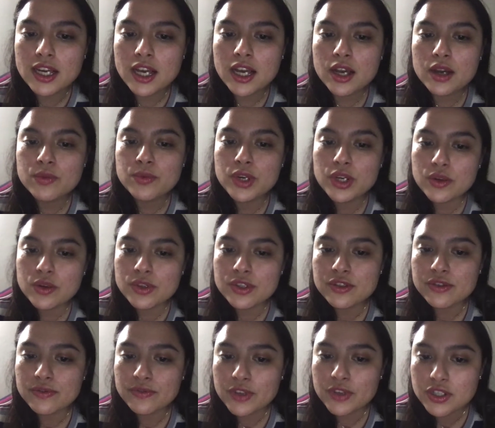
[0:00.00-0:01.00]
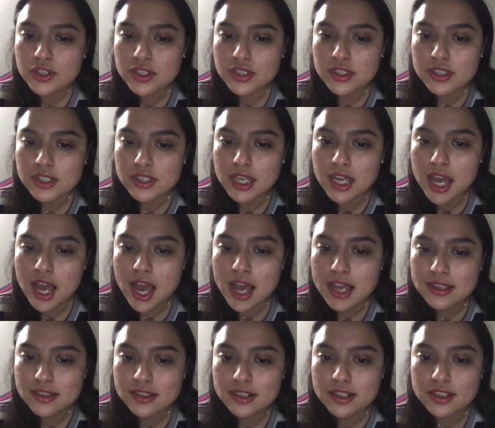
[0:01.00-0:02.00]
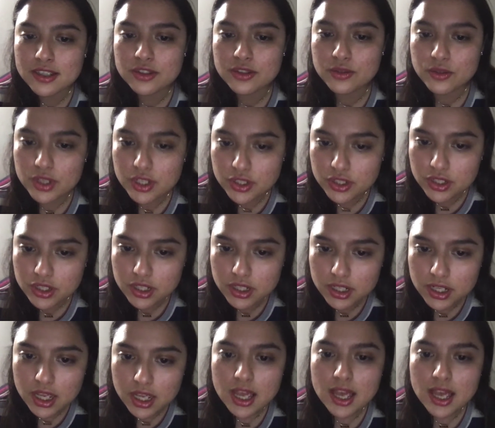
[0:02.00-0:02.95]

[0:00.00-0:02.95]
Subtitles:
renal insufficiency, acid excretion